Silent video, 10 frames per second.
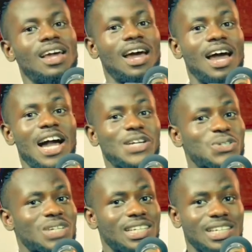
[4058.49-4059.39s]

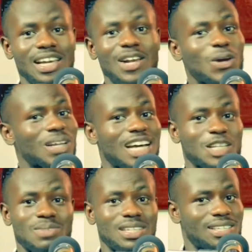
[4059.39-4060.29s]
Actually, a lot has
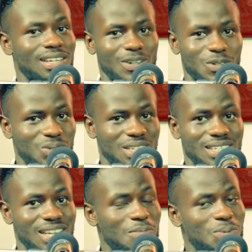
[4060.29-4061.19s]
been said on today's
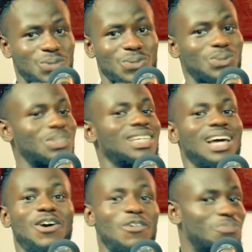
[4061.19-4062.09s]
episode
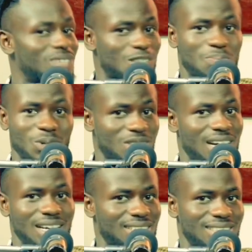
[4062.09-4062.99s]
of this
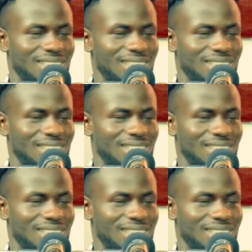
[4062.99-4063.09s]
podcast.